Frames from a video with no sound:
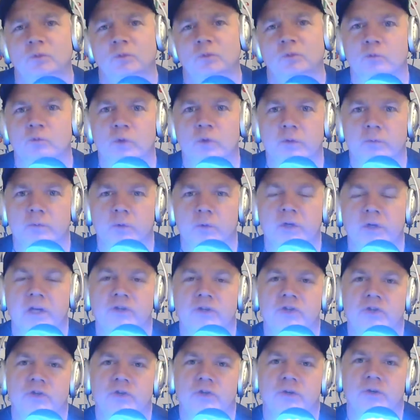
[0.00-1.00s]
we'll
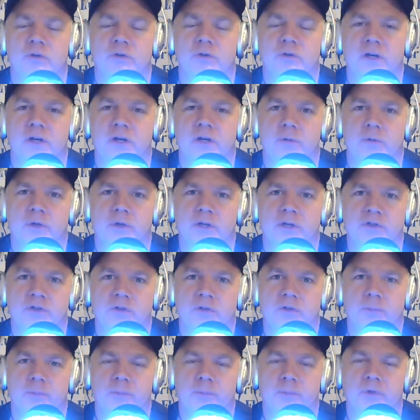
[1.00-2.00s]
get your
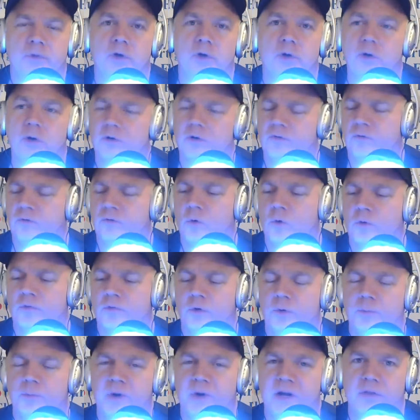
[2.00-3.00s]
logo,
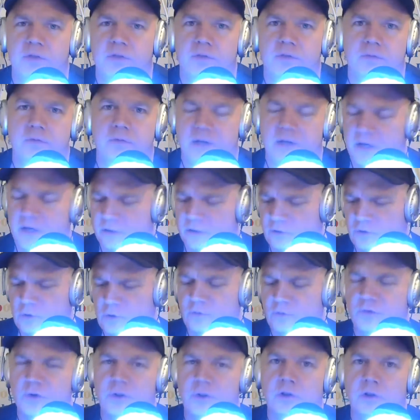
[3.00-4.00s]
4-foot by
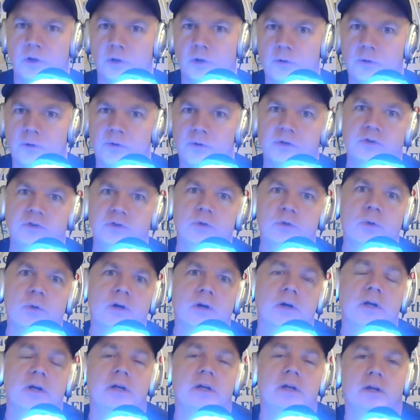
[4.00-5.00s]
2-foot logo on the
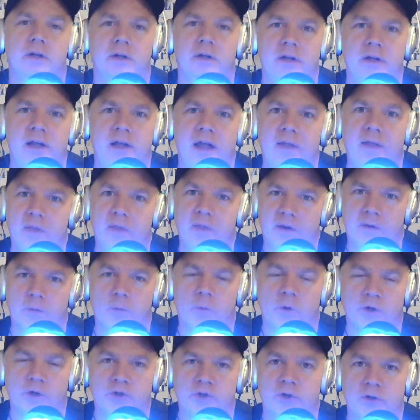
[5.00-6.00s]
door. And then
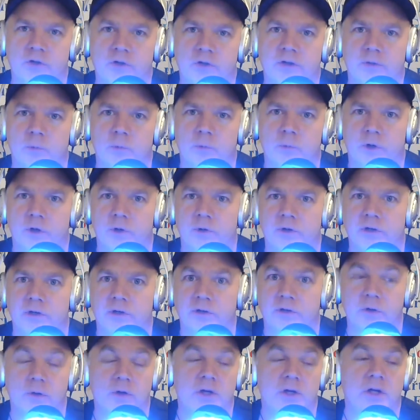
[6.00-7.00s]
what are you gonna
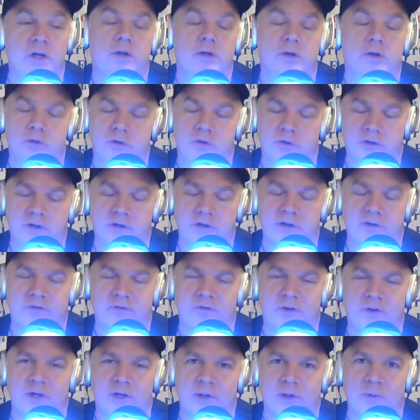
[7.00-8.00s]
do? You're gonna
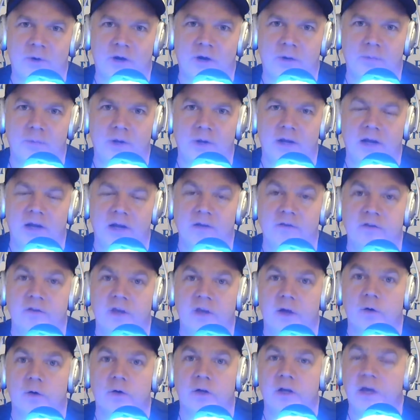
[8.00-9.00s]
follow up and
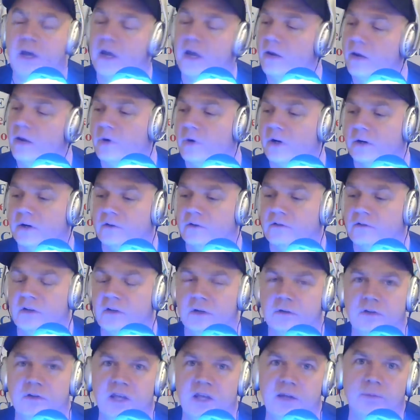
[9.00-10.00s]
say, okay, but I'm gonna
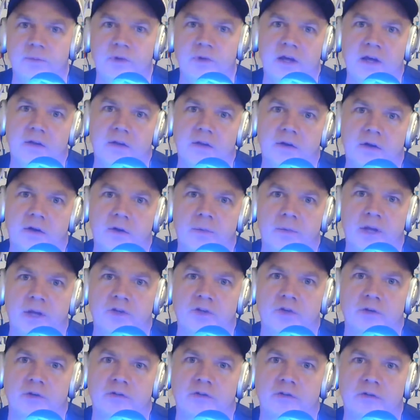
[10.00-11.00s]
send a team down there and make
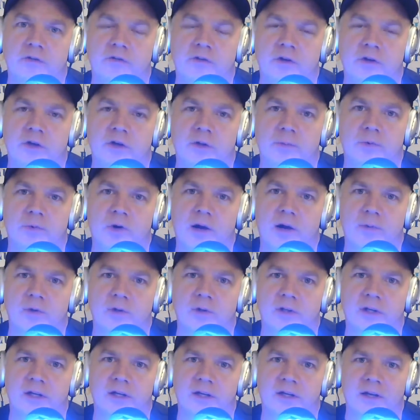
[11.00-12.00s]
sure it's installed
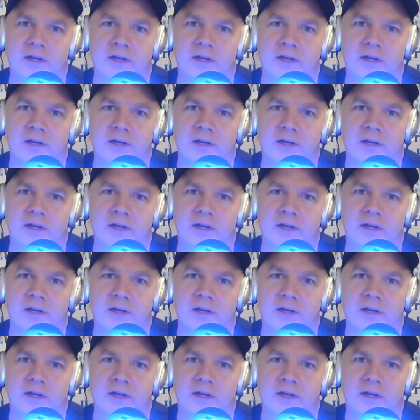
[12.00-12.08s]
properly.